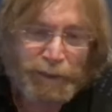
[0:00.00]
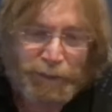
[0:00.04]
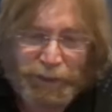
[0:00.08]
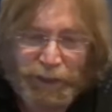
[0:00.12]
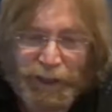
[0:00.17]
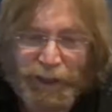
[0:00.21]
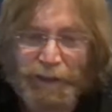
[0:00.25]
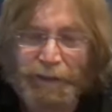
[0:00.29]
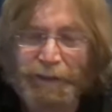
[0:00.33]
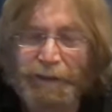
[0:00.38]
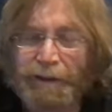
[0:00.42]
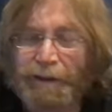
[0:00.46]

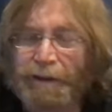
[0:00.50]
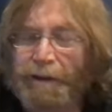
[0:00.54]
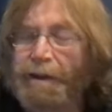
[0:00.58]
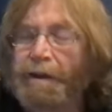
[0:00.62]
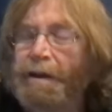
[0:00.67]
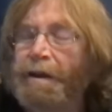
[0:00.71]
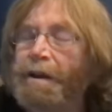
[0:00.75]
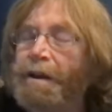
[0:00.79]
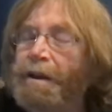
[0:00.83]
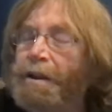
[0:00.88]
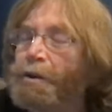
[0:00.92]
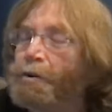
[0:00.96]
then
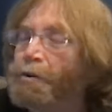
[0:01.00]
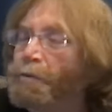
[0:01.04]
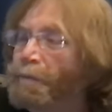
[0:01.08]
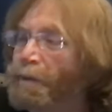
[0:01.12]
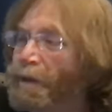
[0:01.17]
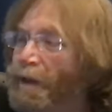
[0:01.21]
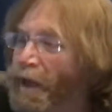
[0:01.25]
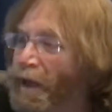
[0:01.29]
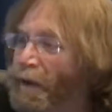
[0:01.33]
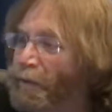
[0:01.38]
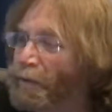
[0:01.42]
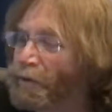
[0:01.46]
you would
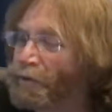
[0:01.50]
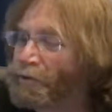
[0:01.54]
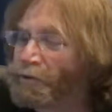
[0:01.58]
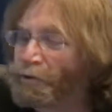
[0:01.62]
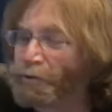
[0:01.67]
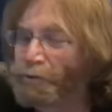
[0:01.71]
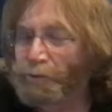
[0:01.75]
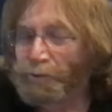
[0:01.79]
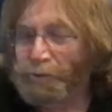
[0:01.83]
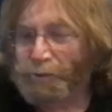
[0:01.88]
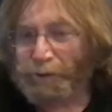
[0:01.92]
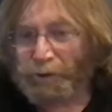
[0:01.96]
be able to